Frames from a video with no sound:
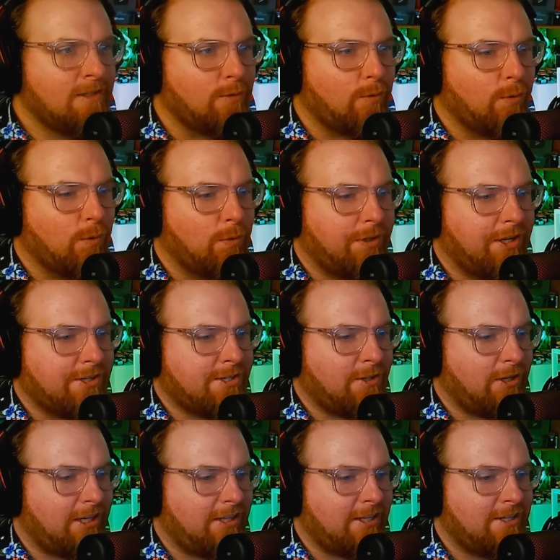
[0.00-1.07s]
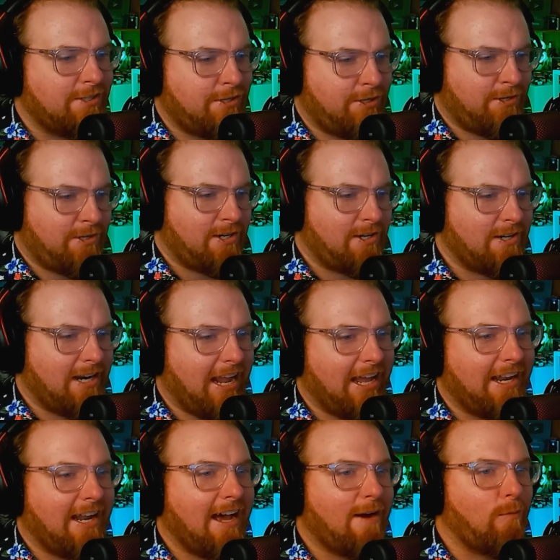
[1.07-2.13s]
Ooh, there's a look at the interior,
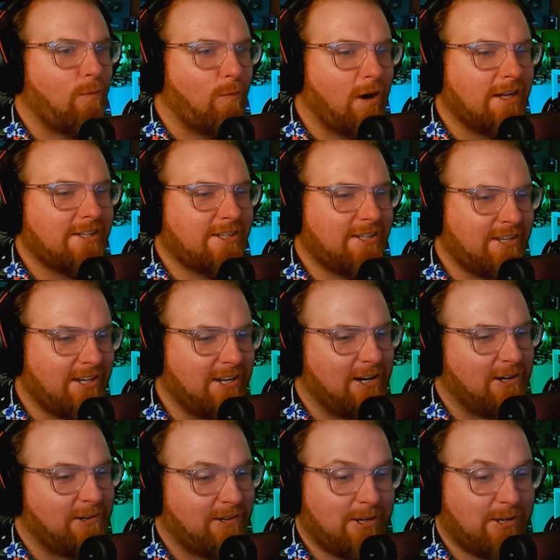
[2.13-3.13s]
and what do you know?